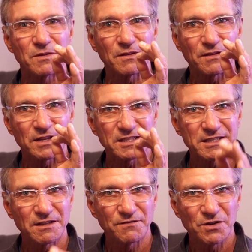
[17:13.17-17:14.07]

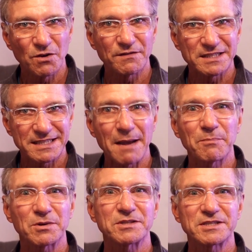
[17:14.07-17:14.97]
the view of a
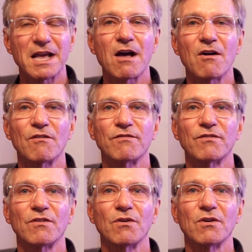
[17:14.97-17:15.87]
separate
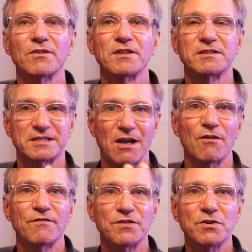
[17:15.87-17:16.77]
self, or the
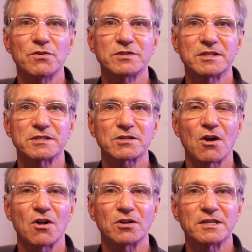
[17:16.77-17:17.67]
self-view as it's
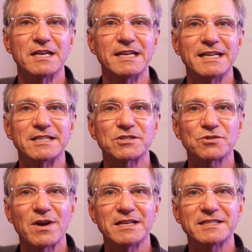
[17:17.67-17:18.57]
called, is
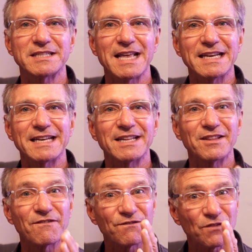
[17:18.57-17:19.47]
transcended in
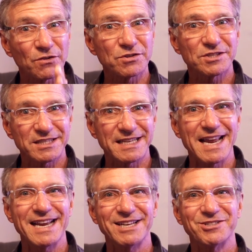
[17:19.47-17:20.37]
the first
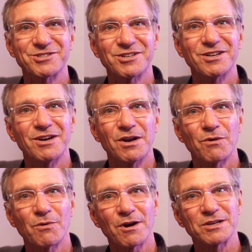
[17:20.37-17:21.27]
stage,
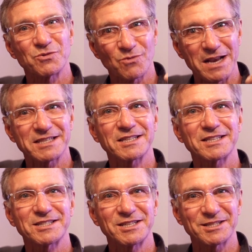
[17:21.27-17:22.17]
whereas
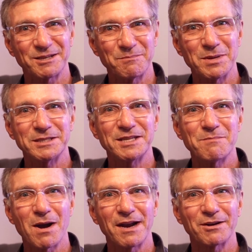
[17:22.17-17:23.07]
restlessness and busy
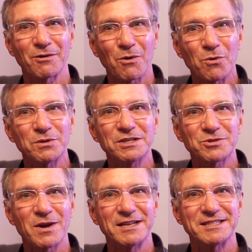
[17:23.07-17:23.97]
mind are only
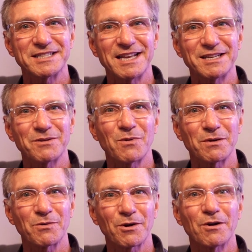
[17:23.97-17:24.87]
transcended
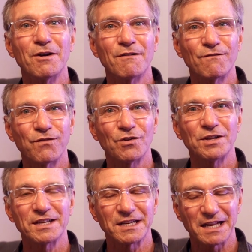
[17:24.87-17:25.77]
when we're
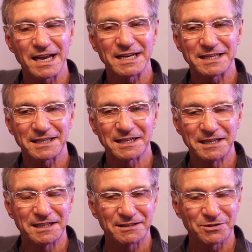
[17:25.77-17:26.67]
fully enlightened.
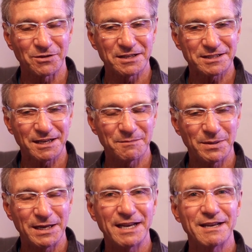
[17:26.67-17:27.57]
So this can
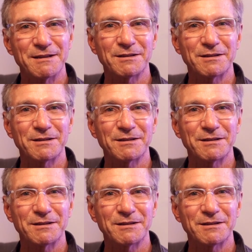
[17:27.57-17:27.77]
be